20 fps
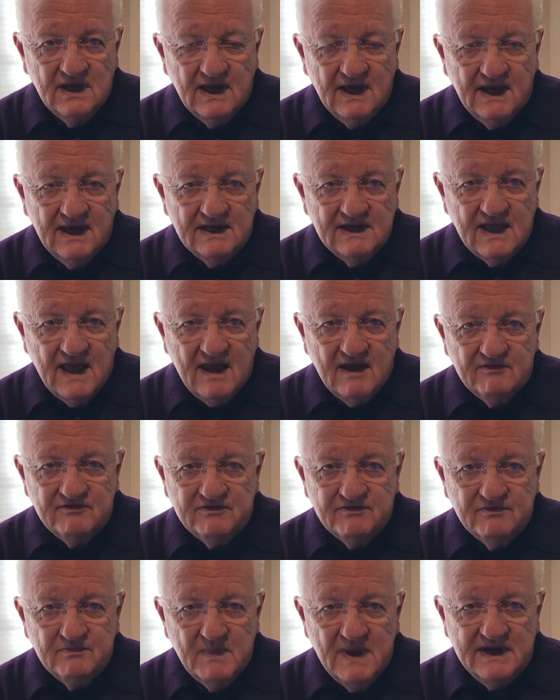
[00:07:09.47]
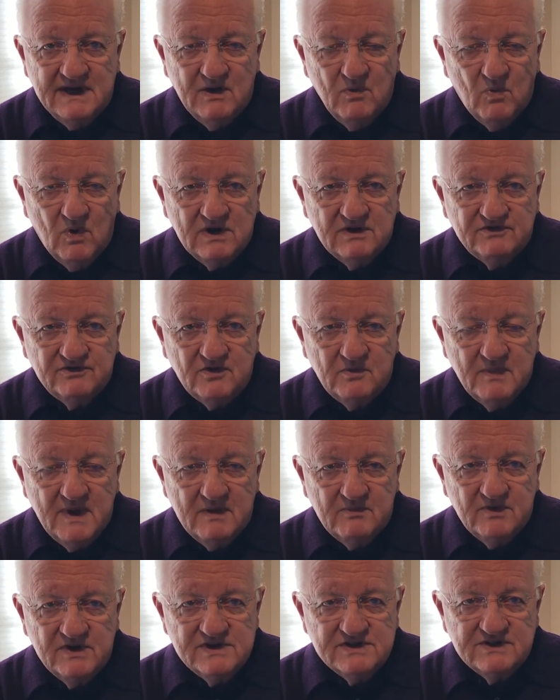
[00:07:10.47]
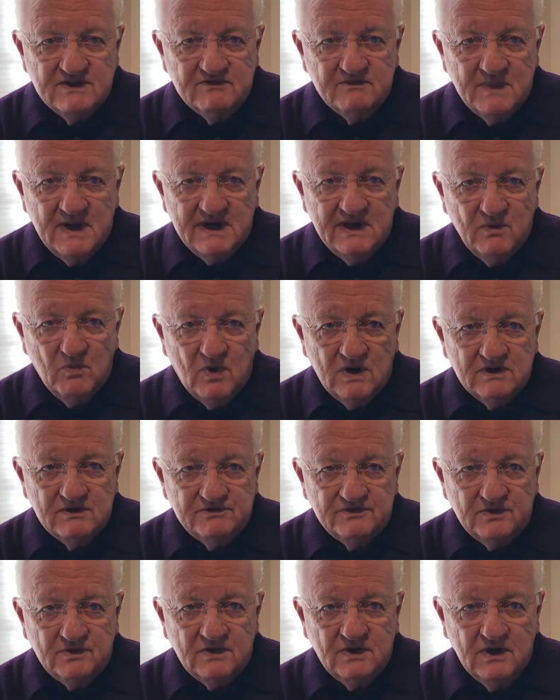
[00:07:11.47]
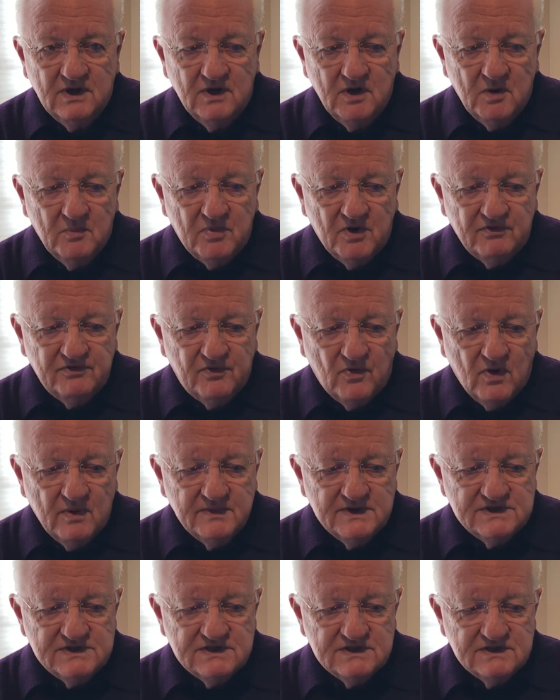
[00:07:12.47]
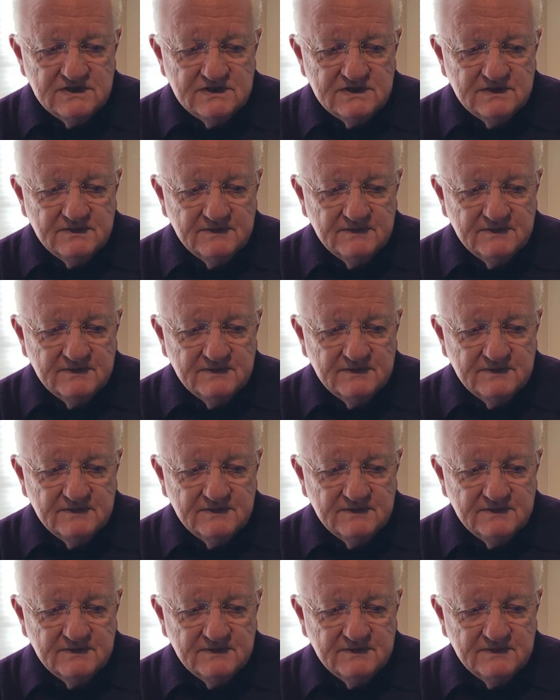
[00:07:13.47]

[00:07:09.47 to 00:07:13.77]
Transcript: and have many wonderful memories of many wonderful performances.